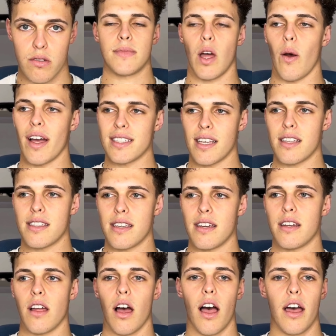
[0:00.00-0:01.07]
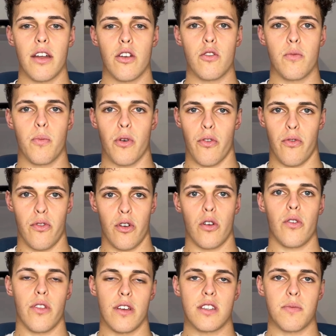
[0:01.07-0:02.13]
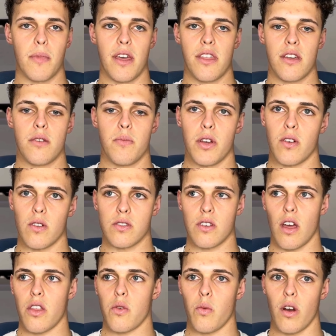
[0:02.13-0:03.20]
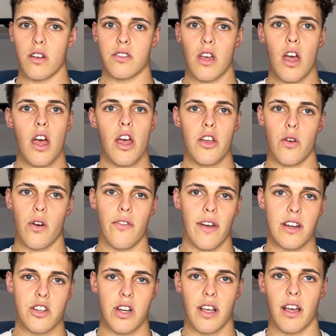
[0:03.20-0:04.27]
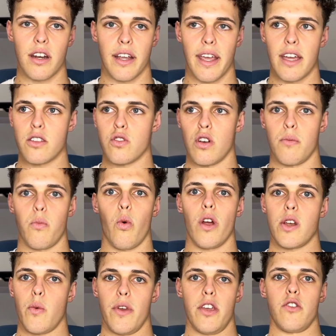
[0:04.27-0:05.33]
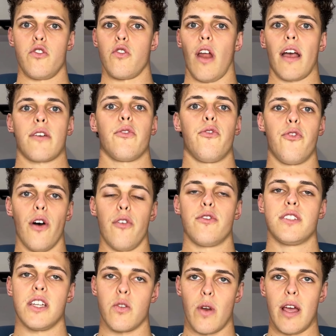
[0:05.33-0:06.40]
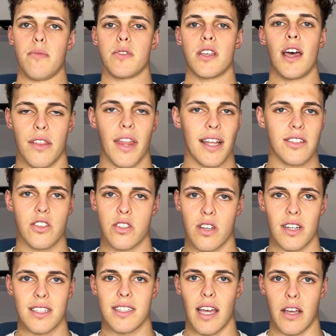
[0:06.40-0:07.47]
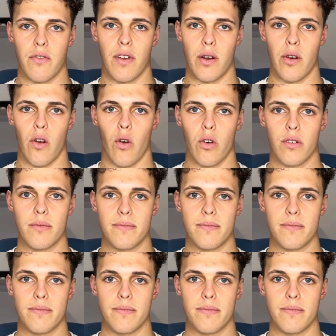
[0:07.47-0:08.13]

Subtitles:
Now, as I said, I don't prefer this method because otherwise you're eventually going to get to a point where you do like 50 reps and that's just going to take very long.